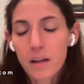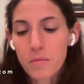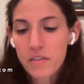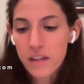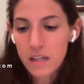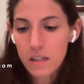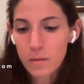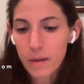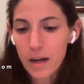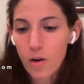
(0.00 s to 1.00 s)
I'm thinking
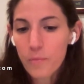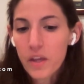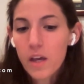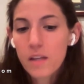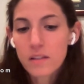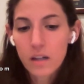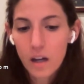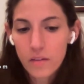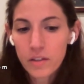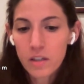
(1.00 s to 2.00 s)
about is the
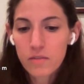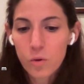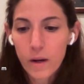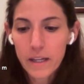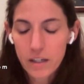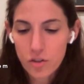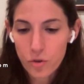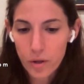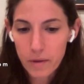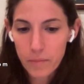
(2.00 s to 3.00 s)
covenant of quiet
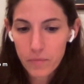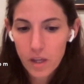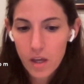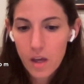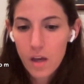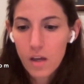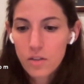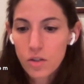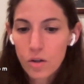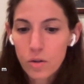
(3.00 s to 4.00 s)
enjoyment.
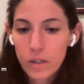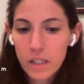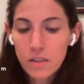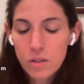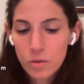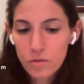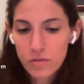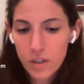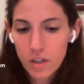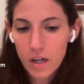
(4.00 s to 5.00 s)
So
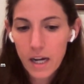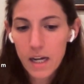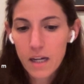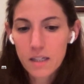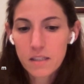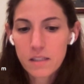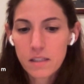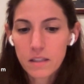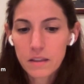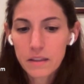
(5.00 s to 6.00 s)
insofar as
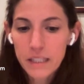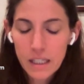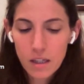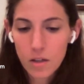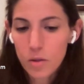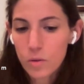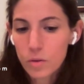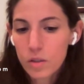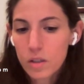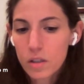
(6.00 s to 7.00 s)

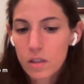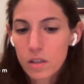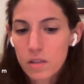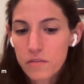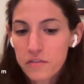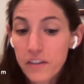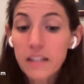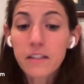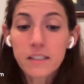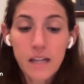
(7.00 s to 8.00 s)
Leo is
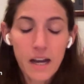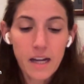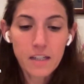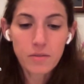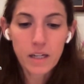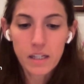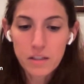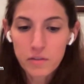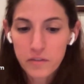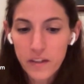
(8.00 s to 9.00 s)
failing to act, right?
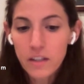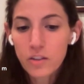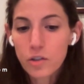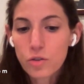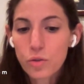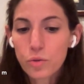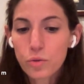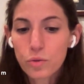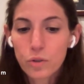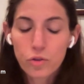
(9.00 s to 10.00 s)
His failure
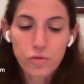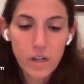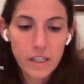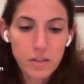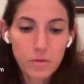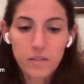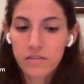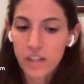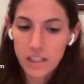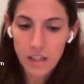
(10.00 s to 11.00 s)
to try to
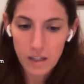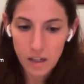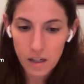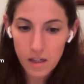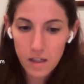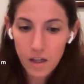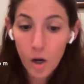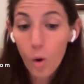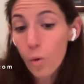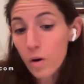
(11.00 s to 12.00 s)
evict Annika,
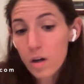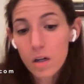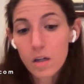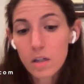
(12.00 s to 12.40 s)
or,